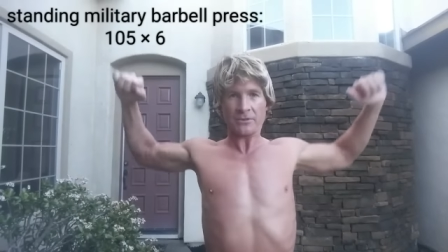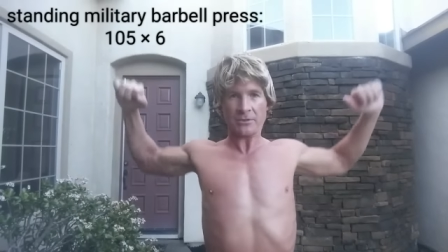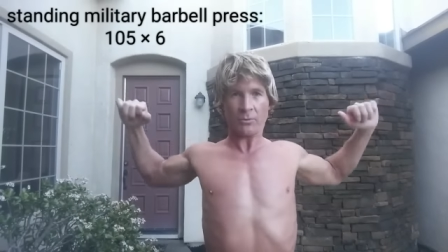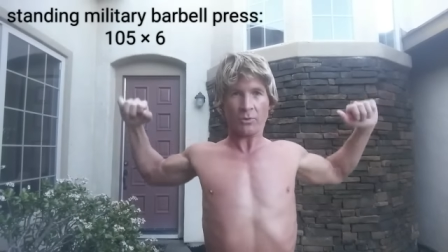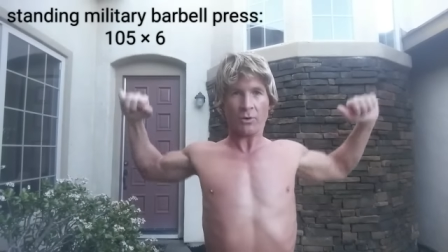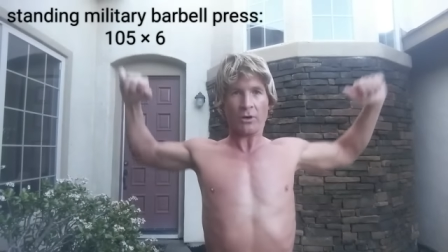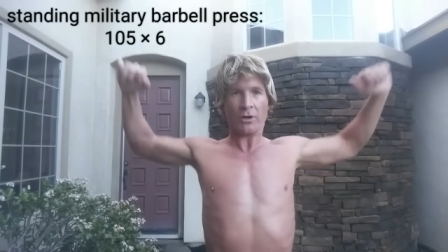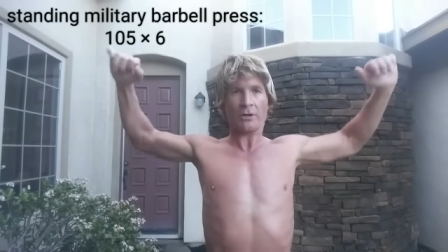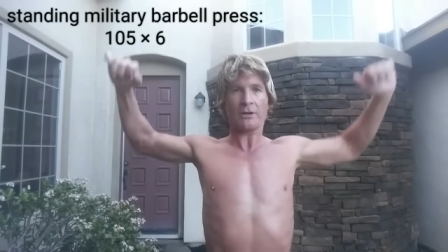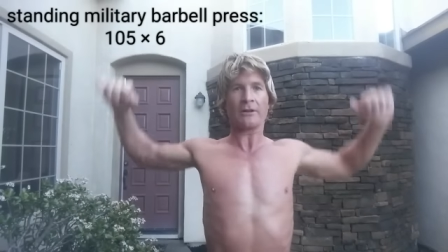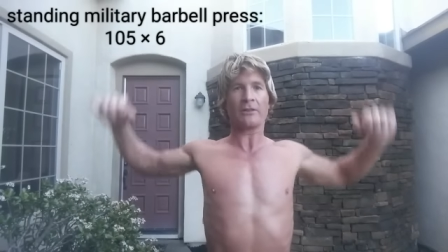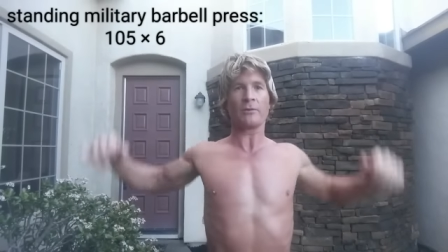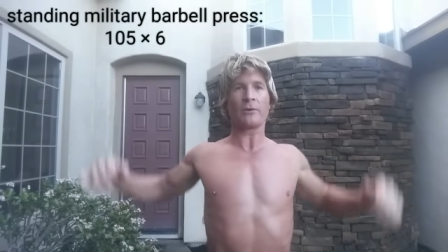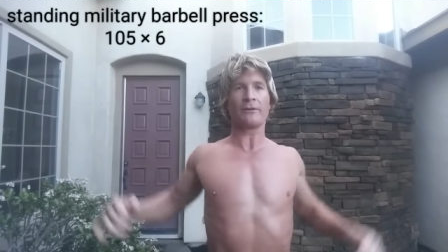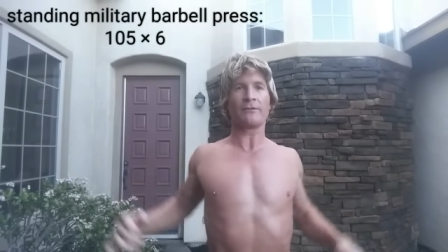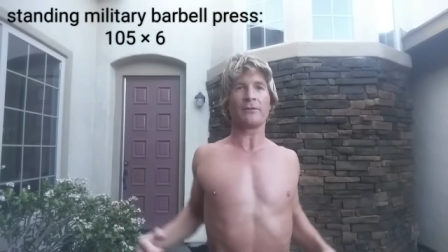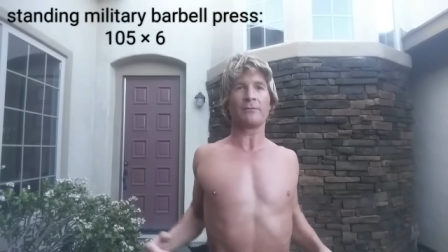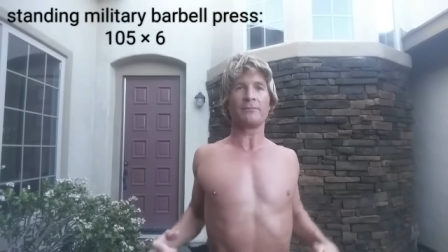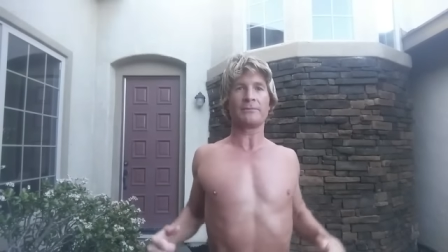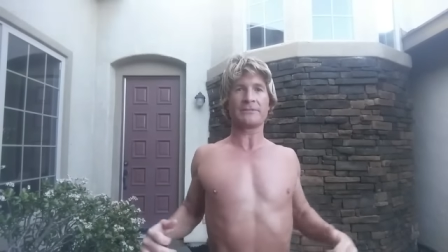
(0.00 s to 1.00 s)
some work in the
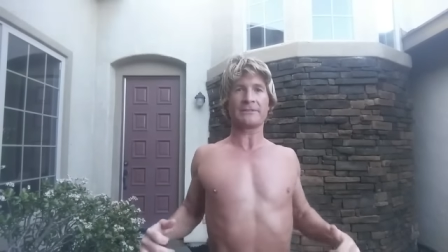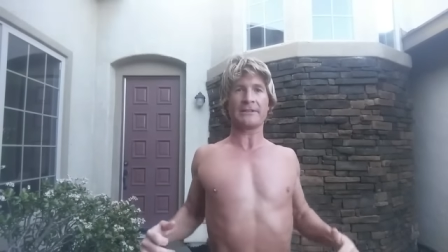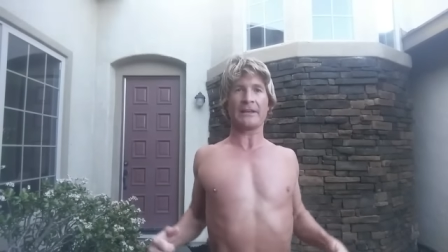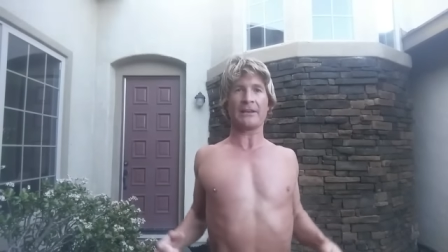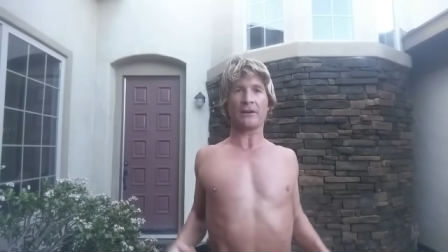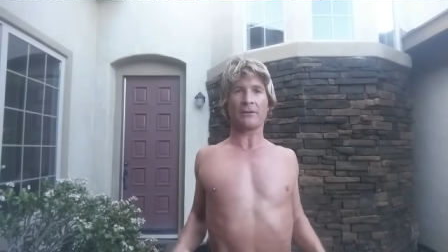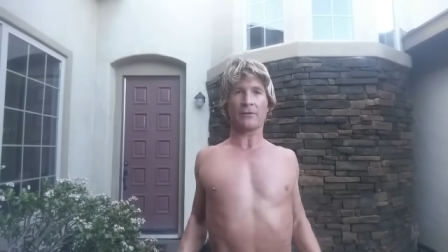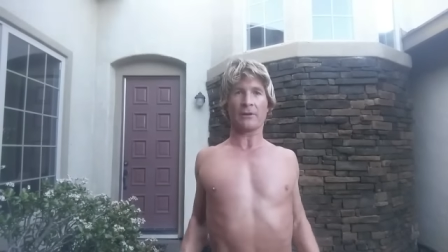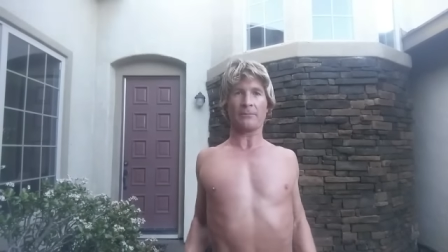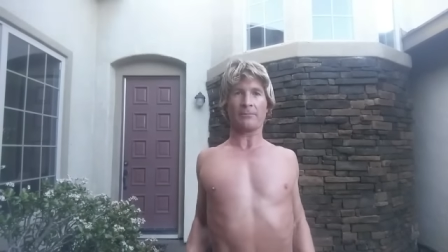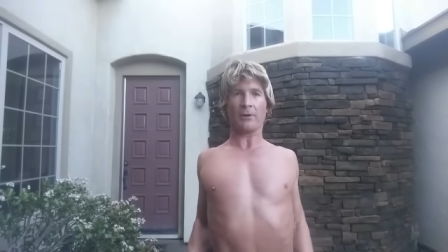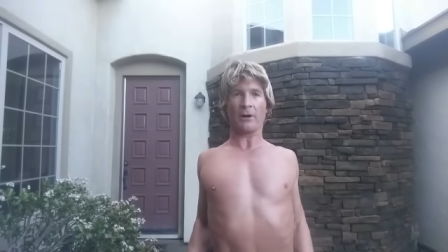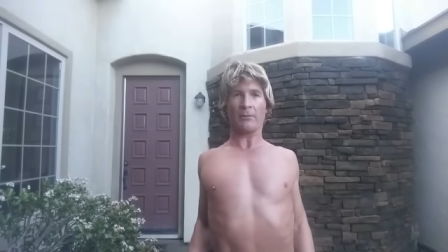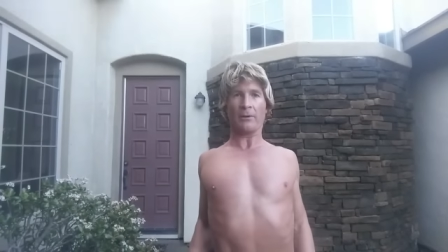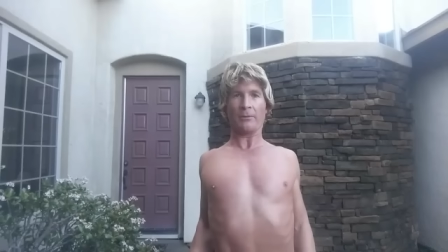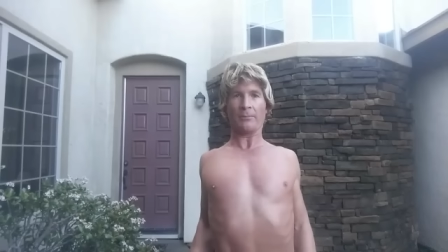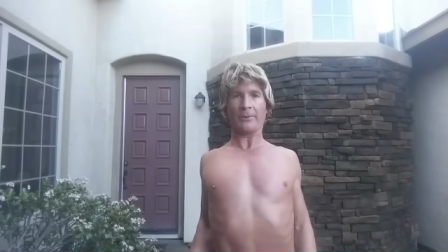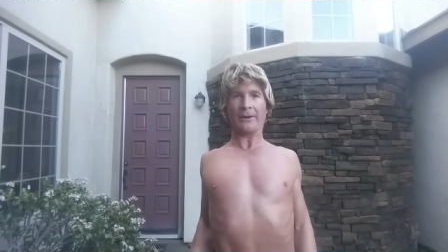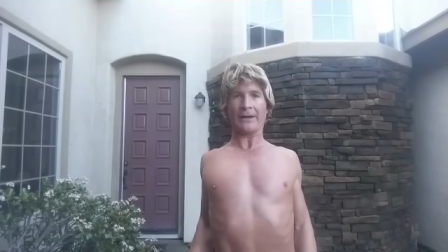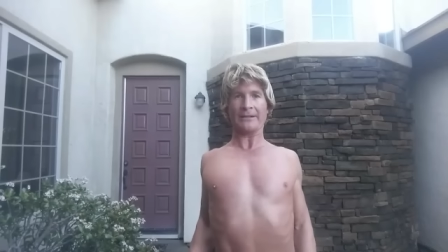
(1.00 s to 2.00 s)
way of the standing overhead
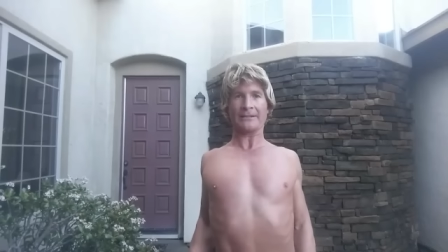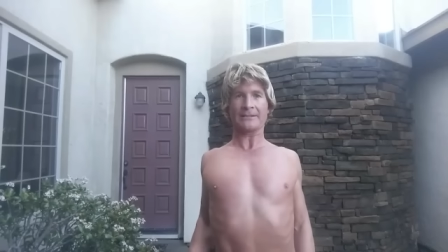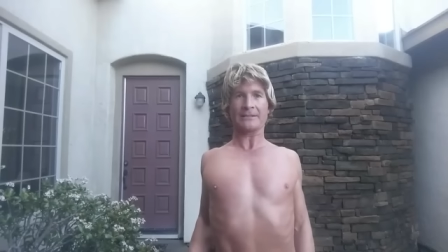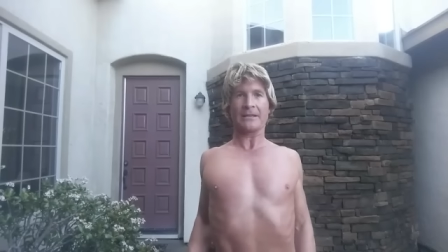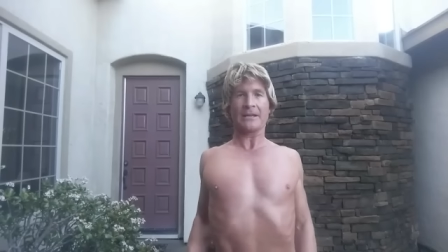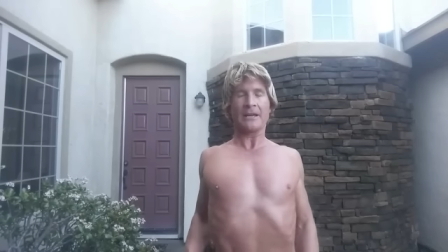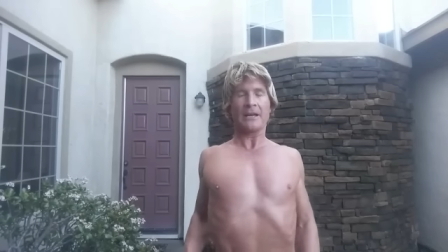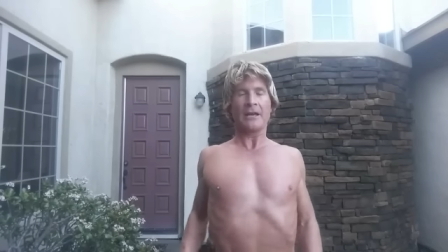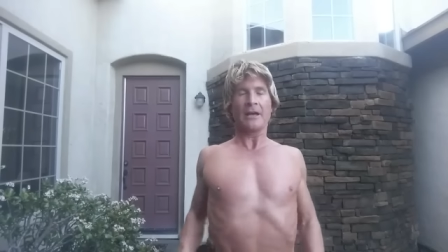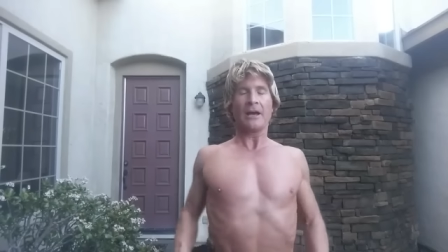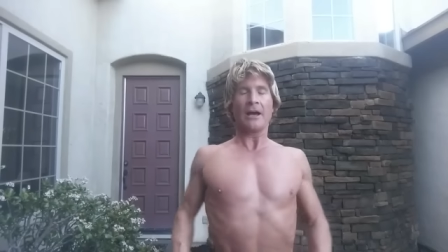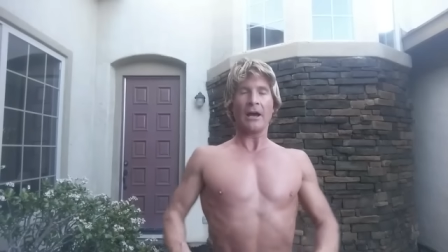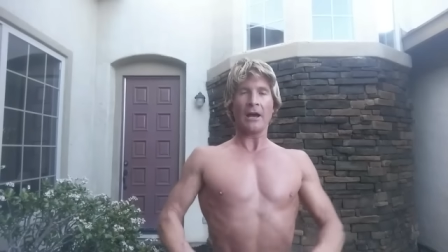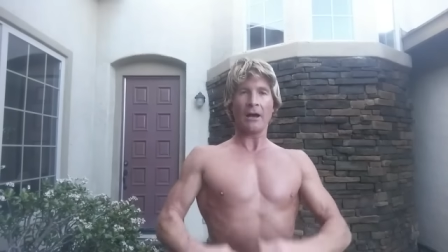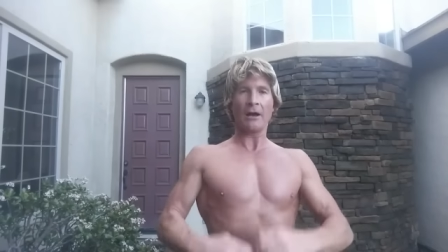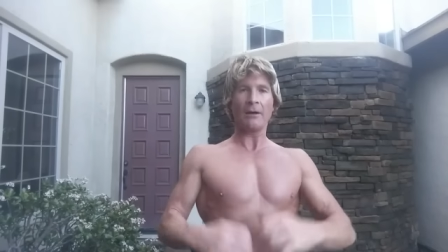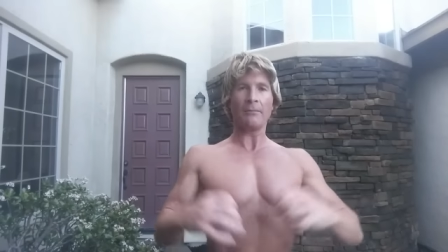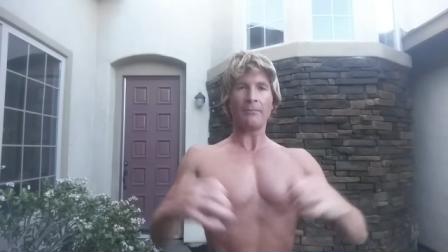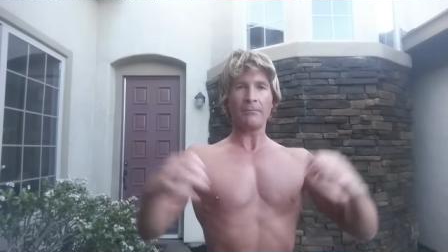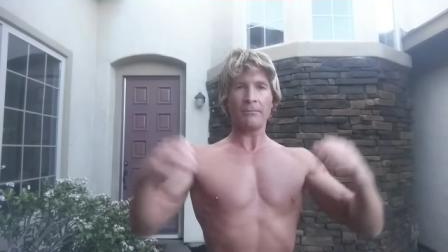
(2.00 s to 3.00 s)
barbell press.
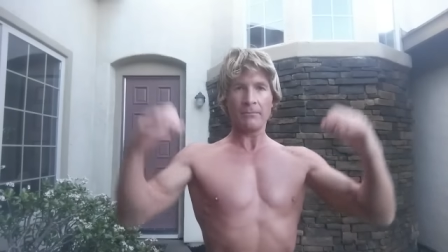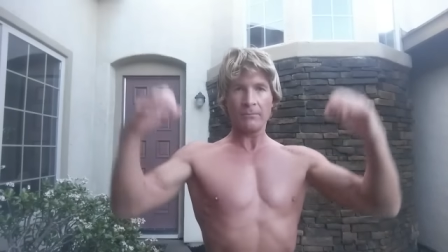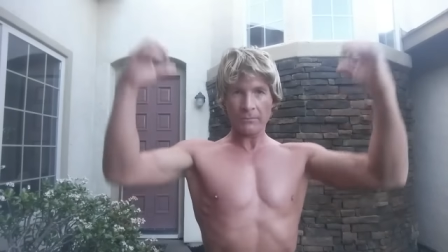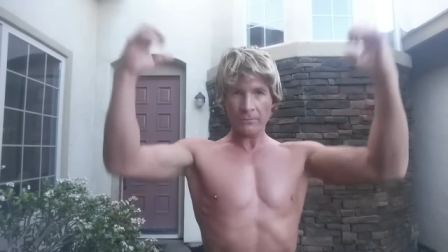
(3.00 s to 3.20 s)
Uh,